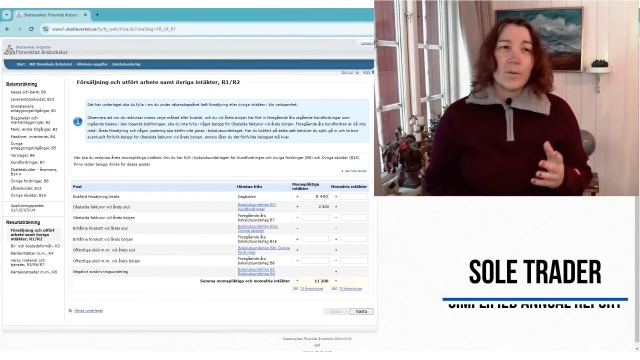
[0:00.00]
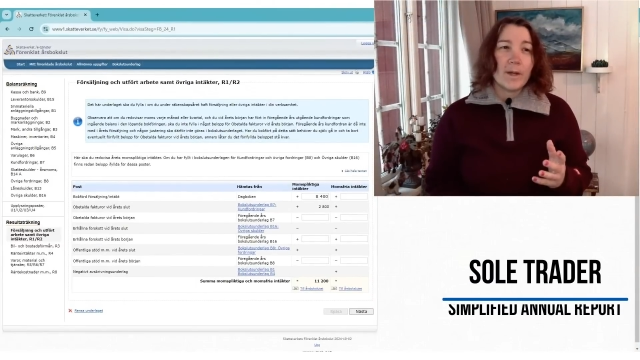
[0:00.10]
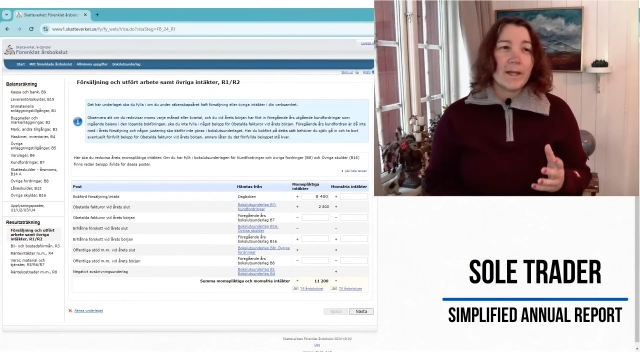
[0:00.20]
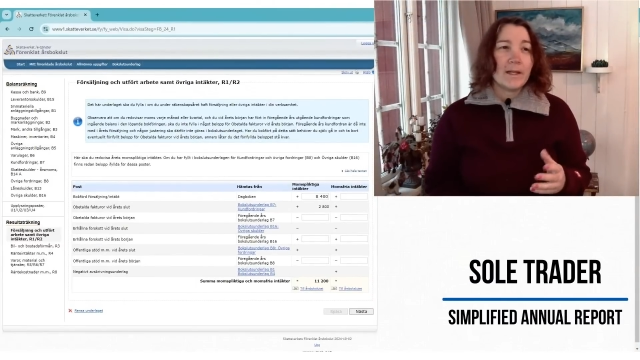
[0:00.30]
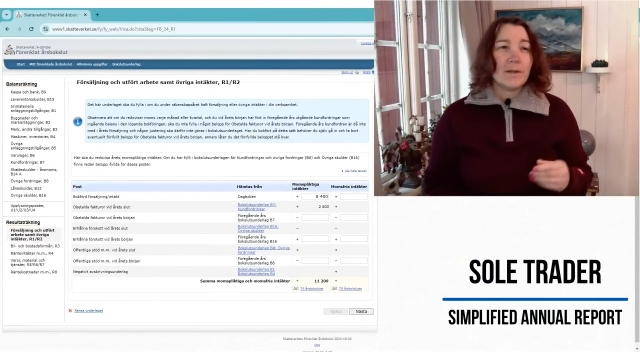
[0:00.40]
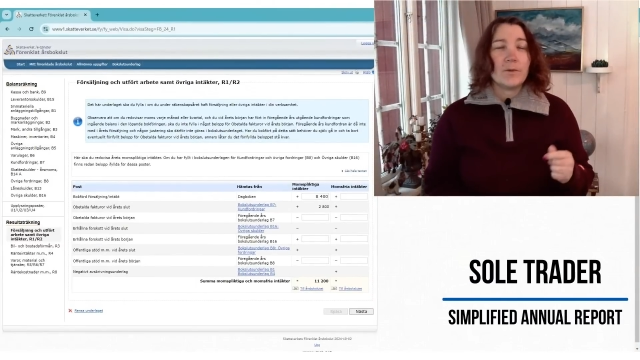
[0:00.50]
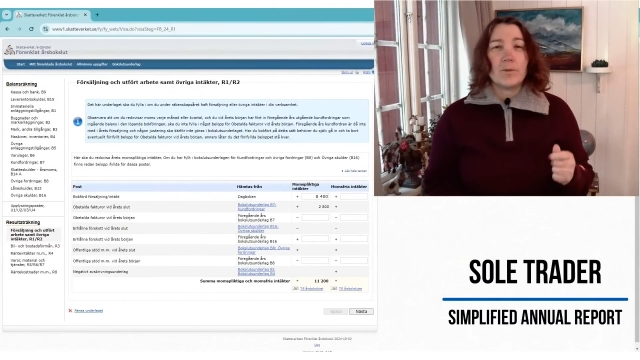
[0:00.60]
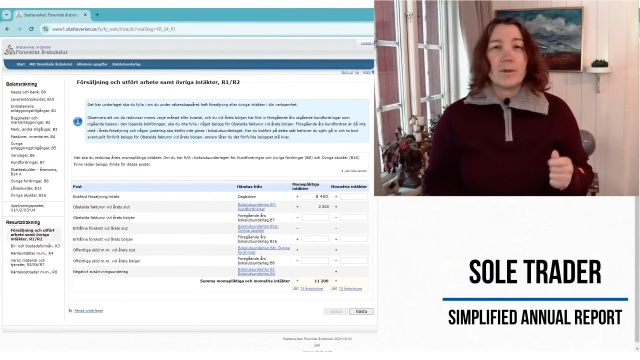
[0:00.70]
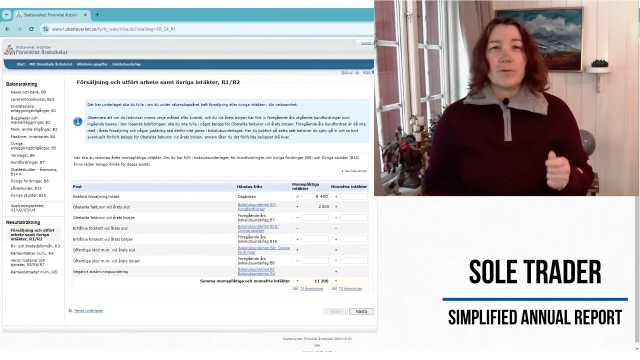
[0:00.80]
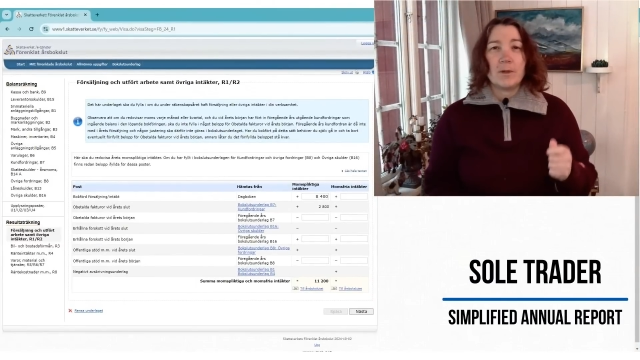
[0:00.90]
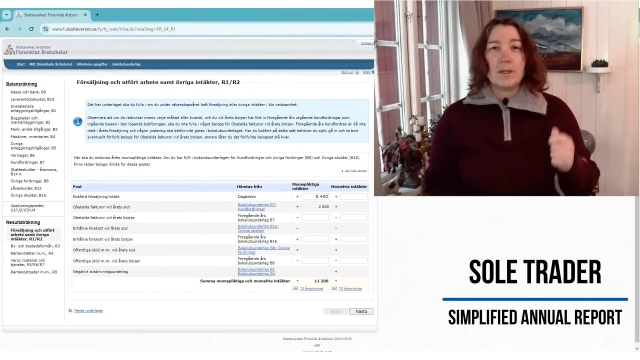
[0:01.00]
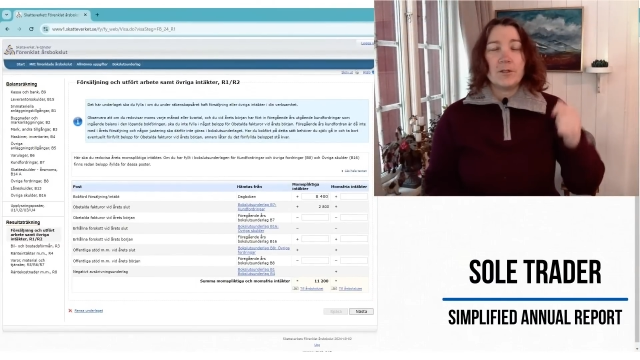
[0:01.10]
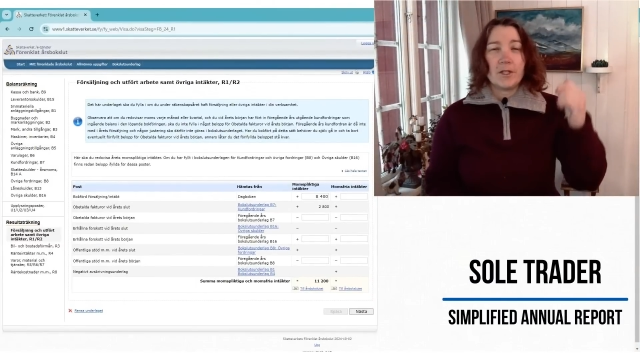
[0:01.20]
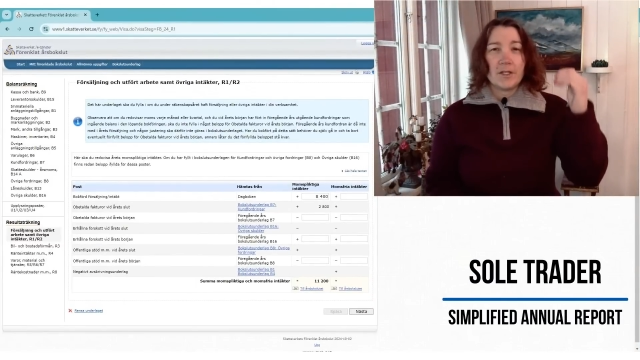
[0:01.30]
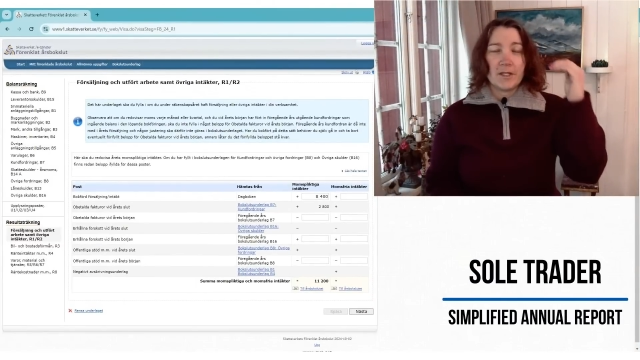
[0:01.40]
Well, if we
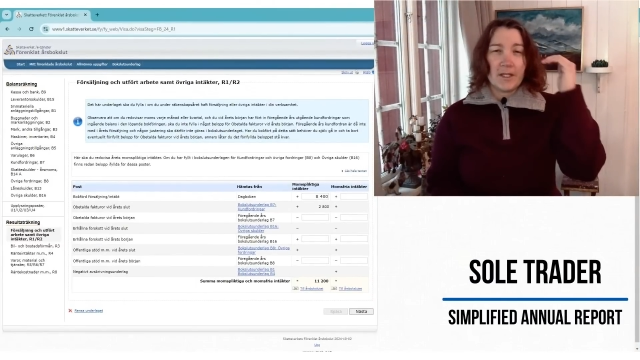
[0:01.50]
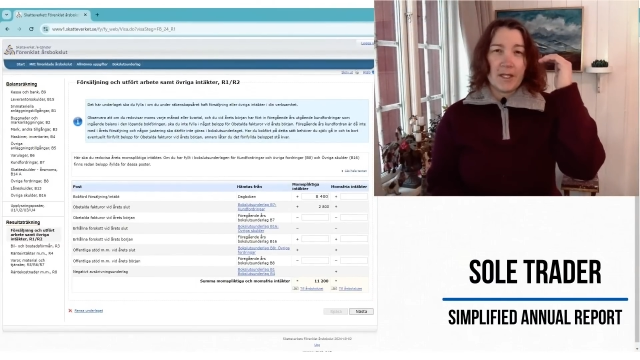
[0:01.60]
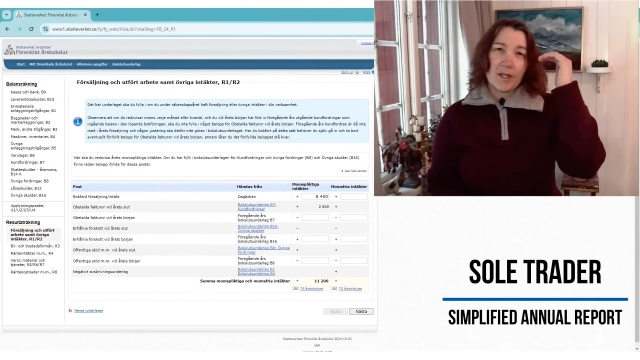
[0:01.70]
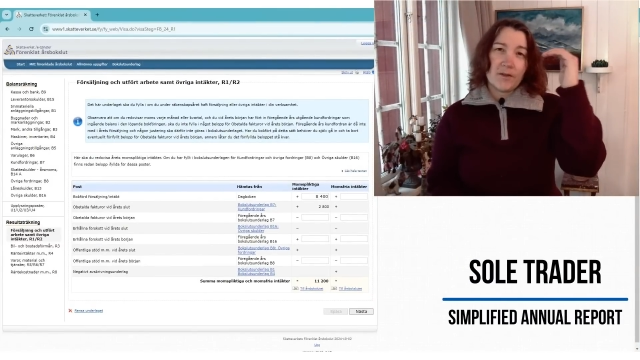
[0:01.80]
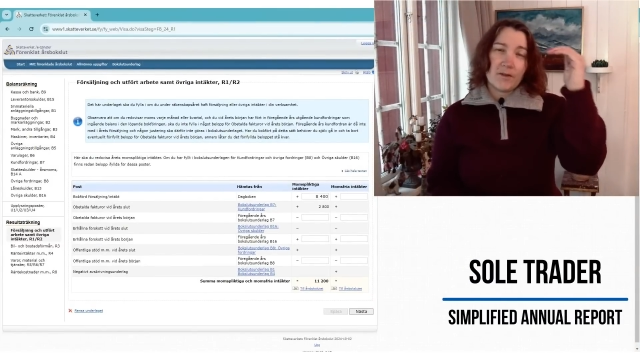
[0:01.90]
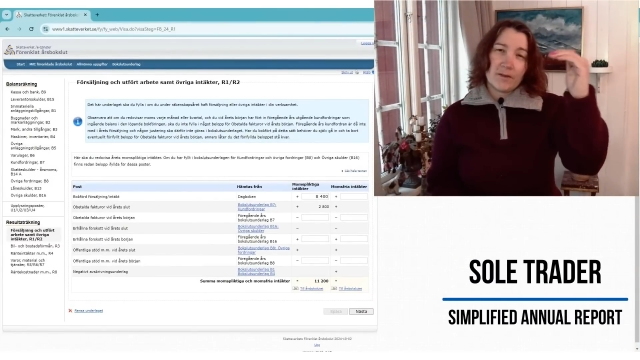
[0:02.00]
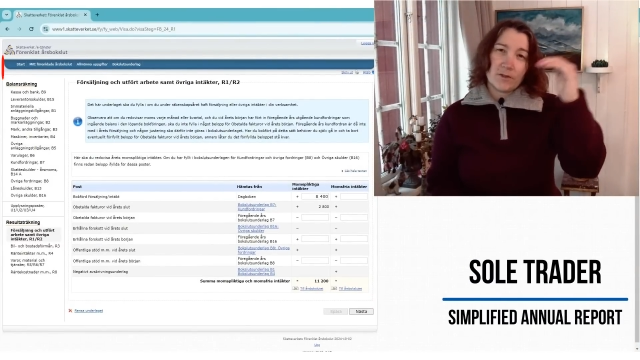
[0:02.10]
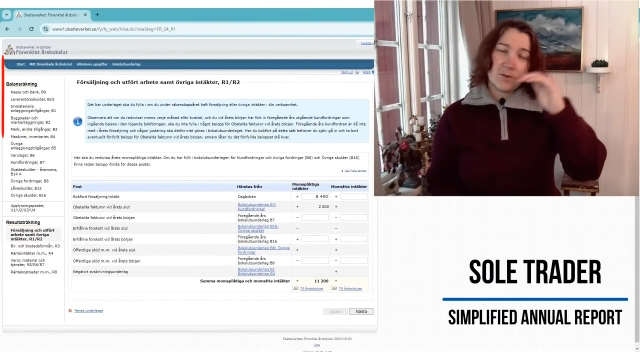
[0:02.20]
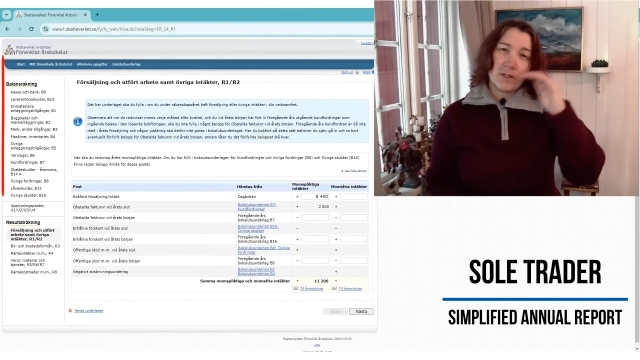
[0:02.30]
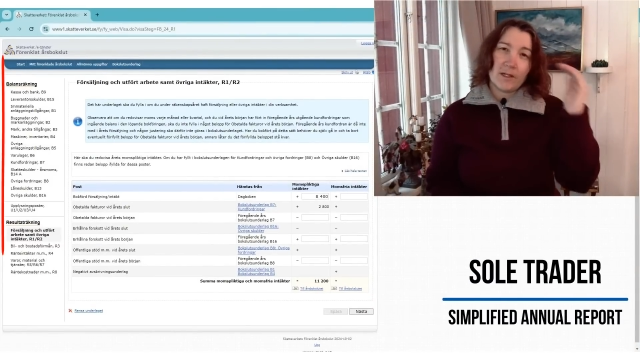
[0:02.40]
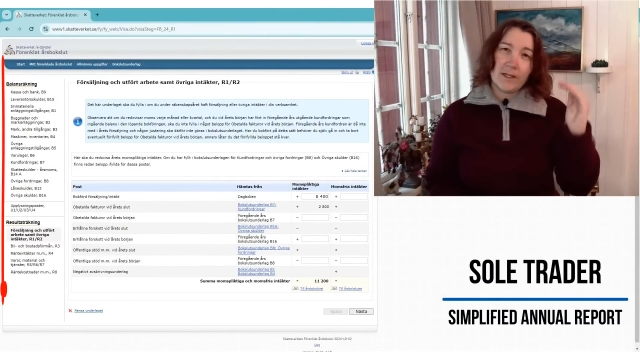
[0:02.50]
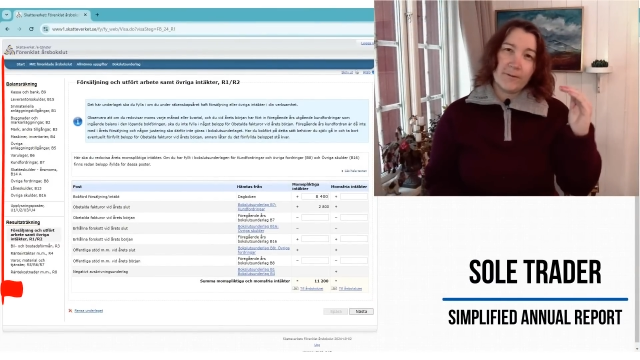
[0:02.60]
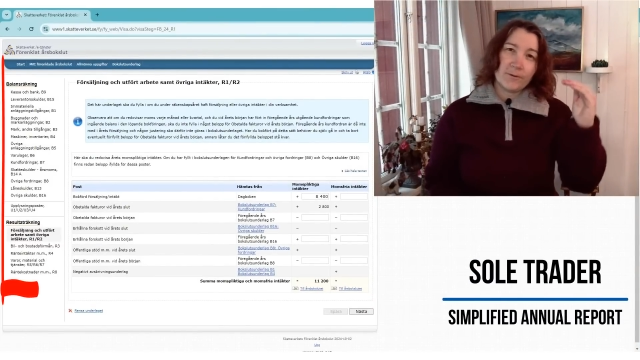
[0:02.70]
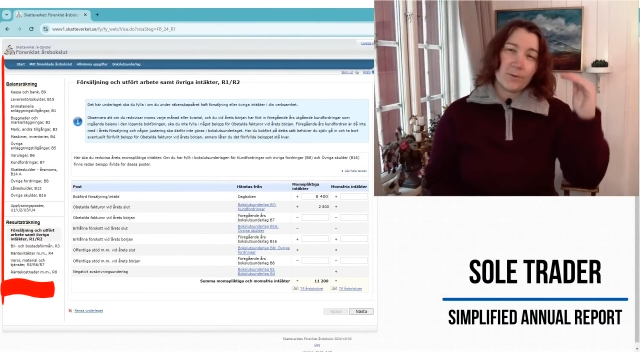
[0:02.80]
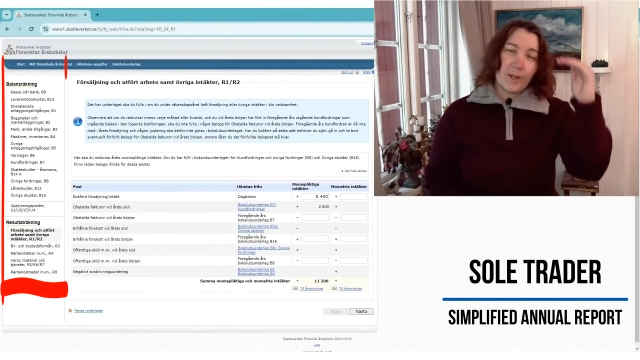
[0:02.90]
look in to the left,